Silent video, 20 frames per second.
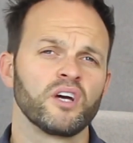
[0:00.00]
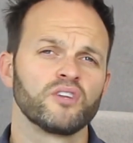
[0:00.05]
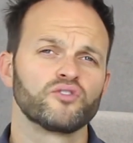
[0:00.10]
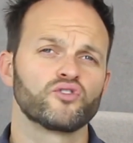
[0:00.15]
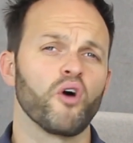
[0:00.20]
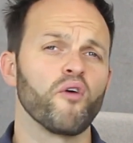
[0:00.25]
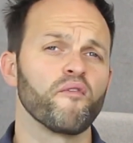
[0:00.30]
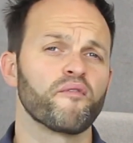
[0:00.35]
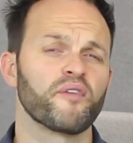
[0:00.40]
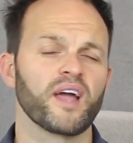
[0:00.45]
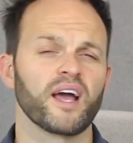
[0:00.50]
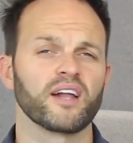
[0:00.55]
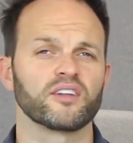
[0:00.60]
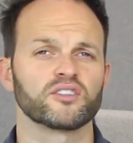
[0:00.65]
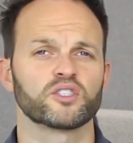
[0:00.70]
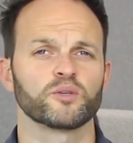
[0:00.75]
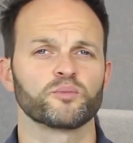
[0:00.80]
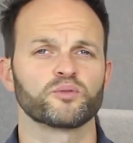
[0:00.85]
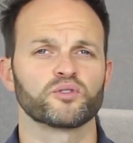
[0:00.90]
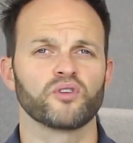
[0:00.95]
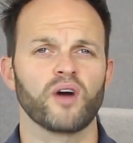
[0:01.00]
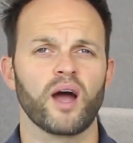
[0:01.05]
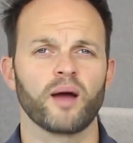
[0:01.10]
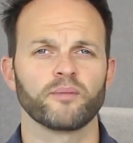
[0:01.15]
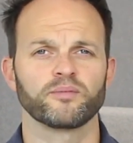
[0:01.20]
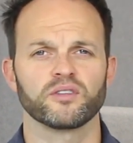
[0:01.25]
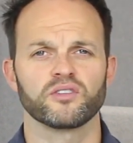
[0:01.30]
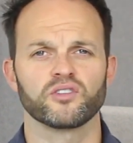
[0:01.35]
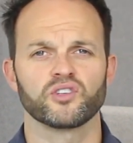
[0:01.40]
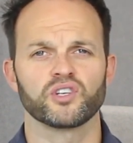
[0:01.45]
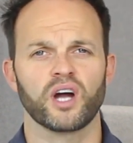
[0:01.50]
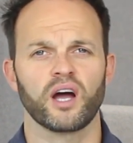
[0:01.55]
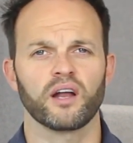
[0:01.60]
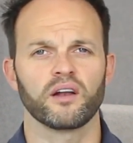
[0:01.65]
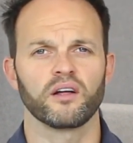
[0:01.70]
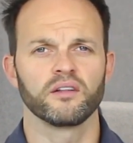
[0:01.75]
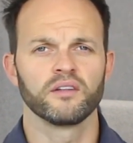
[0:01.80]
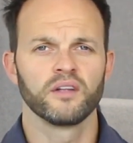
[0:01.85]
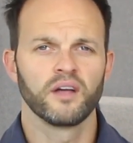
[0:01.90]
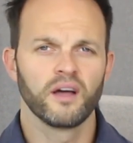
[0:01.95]
Don't forget to subscribe to the
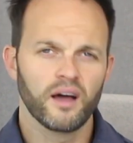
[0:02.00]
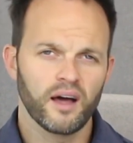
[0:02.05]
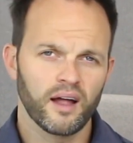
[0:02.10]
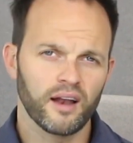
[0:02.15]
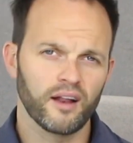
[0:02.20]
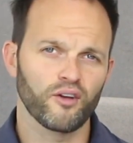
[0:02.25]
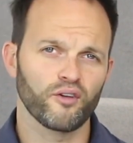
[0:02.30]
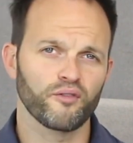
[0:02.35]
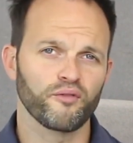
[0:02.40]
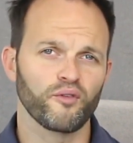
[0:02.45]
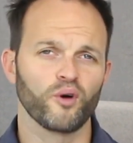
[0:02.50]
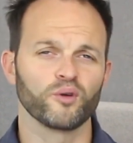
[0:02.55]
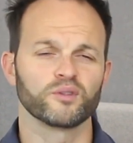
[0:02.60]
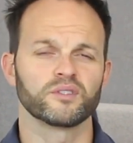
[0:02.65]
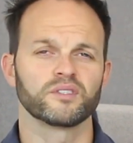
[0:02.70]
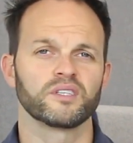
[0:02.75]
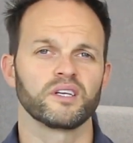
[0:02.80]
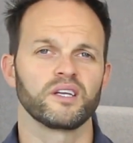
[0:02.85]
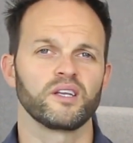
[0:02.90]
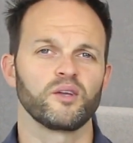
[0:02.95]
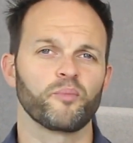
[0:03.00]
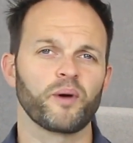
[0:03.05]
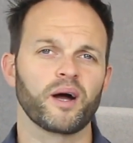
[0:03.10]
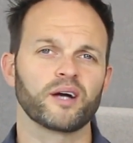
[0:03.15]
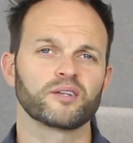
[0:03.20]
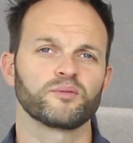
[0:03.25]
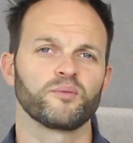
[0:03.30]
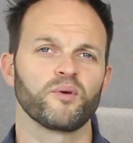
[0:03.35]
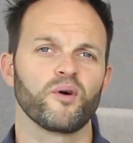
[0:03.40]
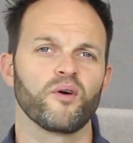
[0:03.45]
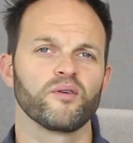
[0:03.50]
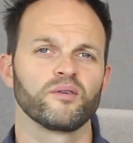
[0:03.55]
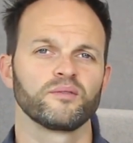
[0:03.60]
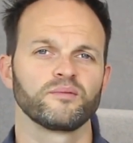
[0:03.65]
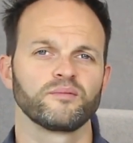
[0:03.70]
channel, and I look forward to seeing you back tomorrow.